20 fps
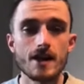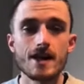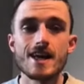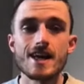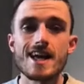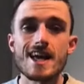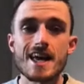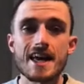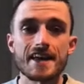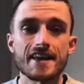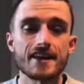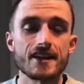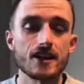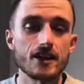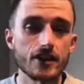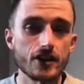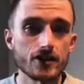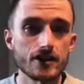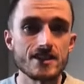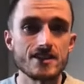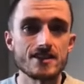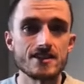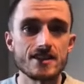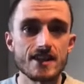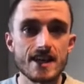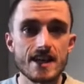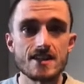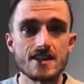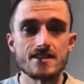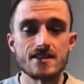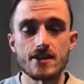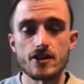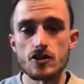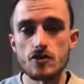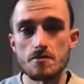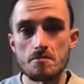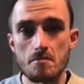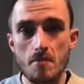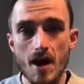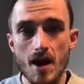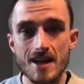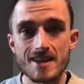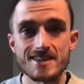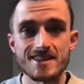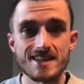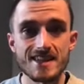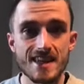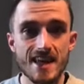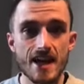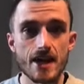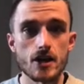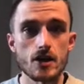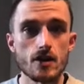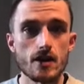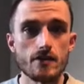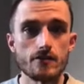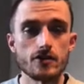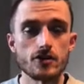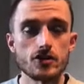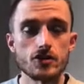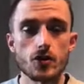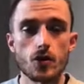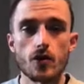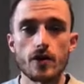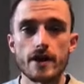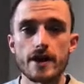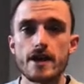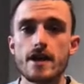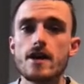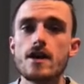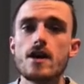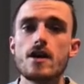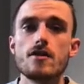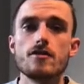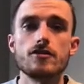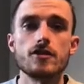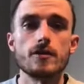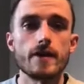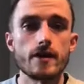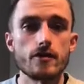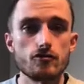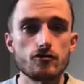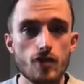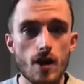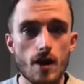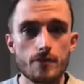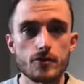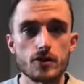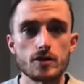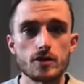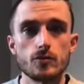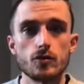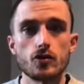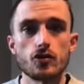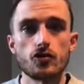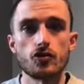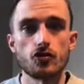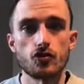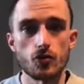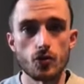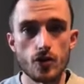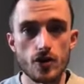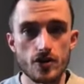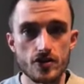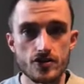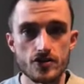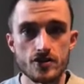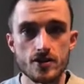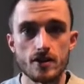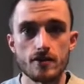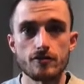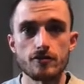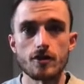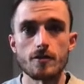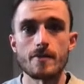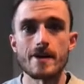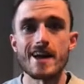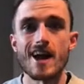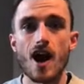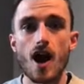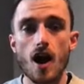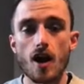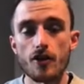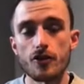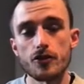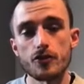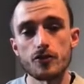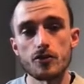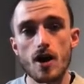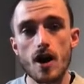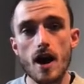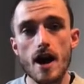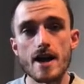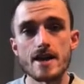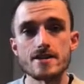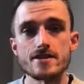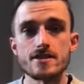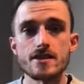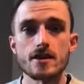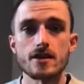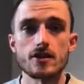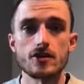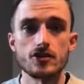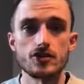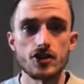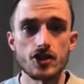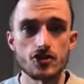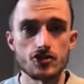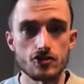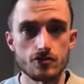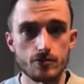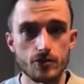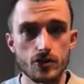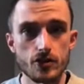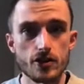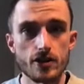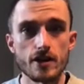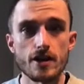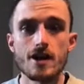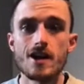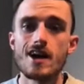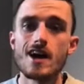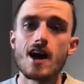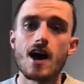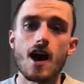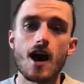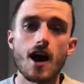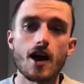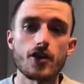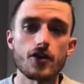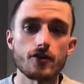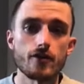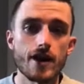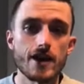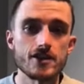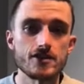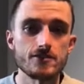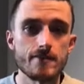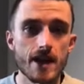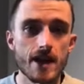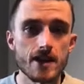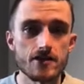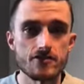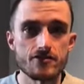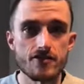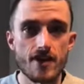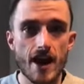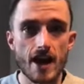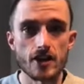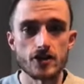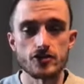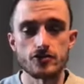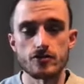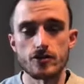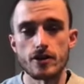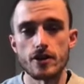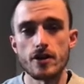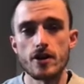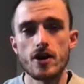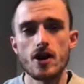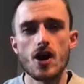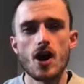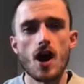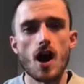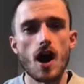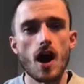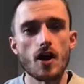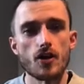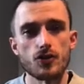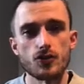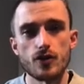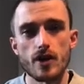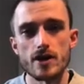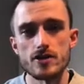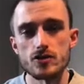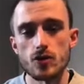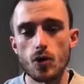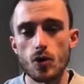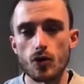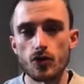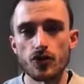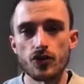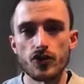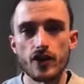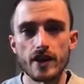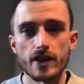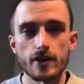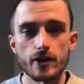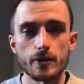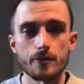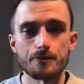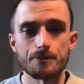it clearly states that you must get your inventory from a reputable source, from an authorized distributor, authorized manufacturer, authorized wholesaler,